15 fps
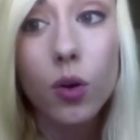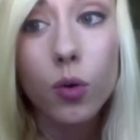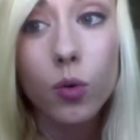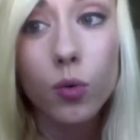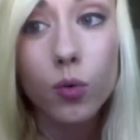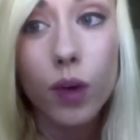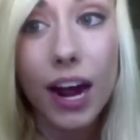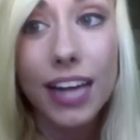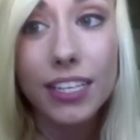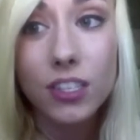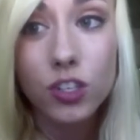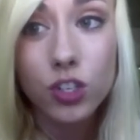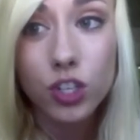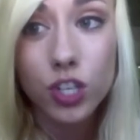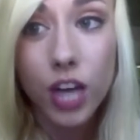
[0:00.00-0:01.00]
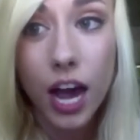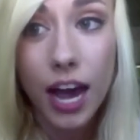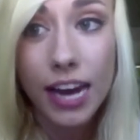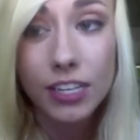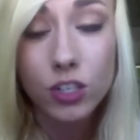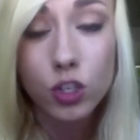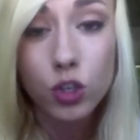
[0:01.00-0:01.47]
Rise and
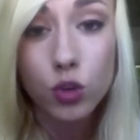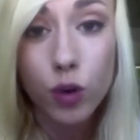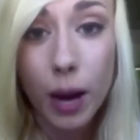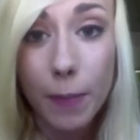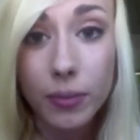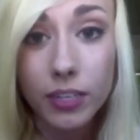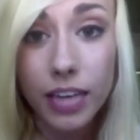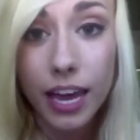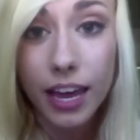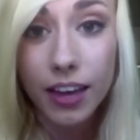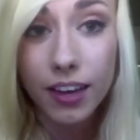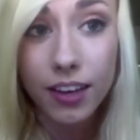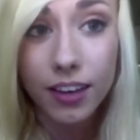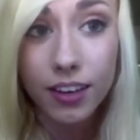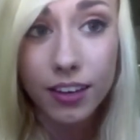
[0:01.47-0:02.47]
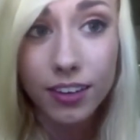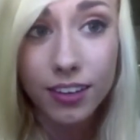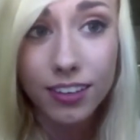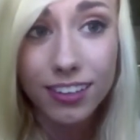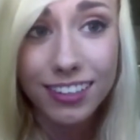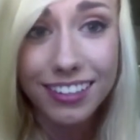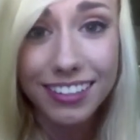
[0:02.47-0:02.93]
Shine scrambled egg
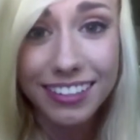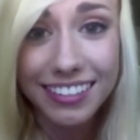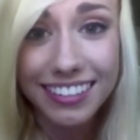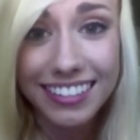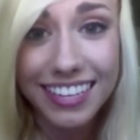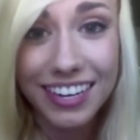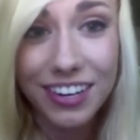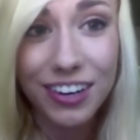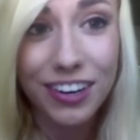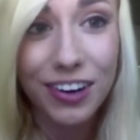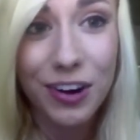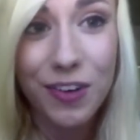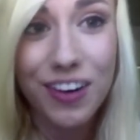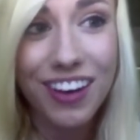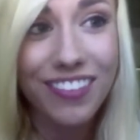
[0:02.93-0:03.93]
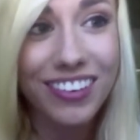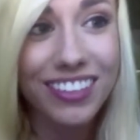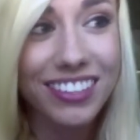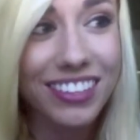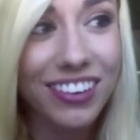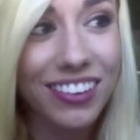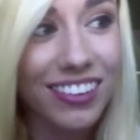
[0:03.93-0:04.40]
dinner or whatever
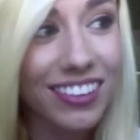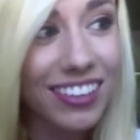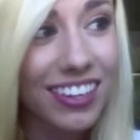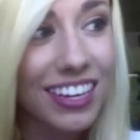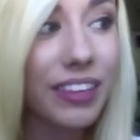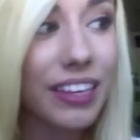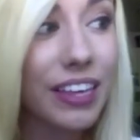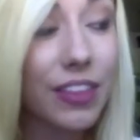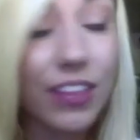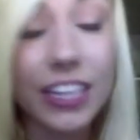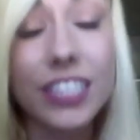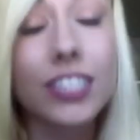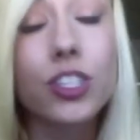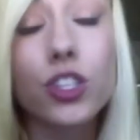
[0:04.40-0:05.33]
it's called. That's